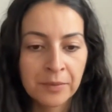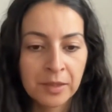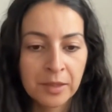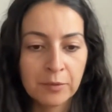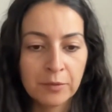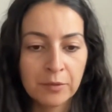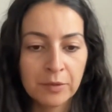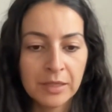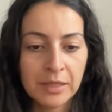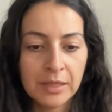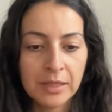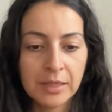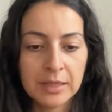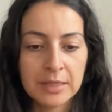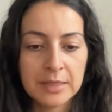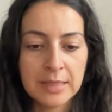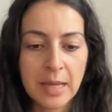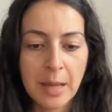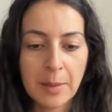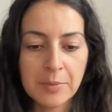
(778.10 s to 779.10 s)
If we can
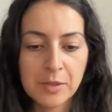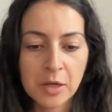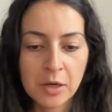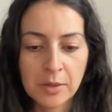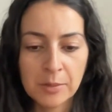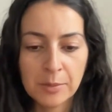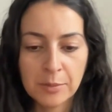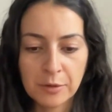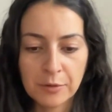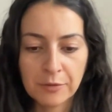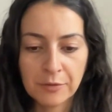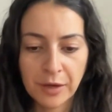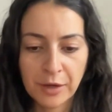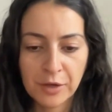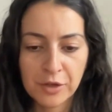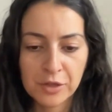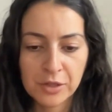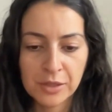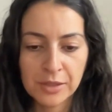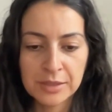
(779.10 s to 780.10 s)
accept our
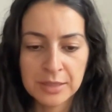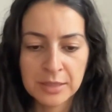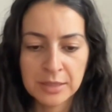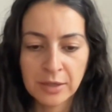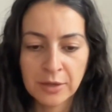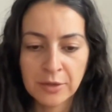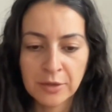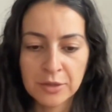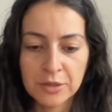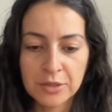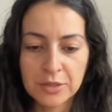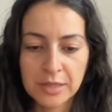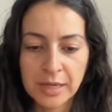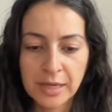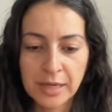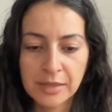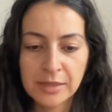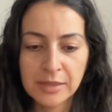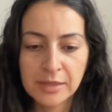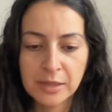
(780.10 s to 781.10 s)
imperfections and
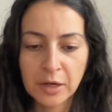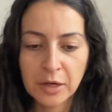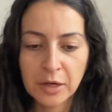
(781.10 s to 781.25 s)
understand that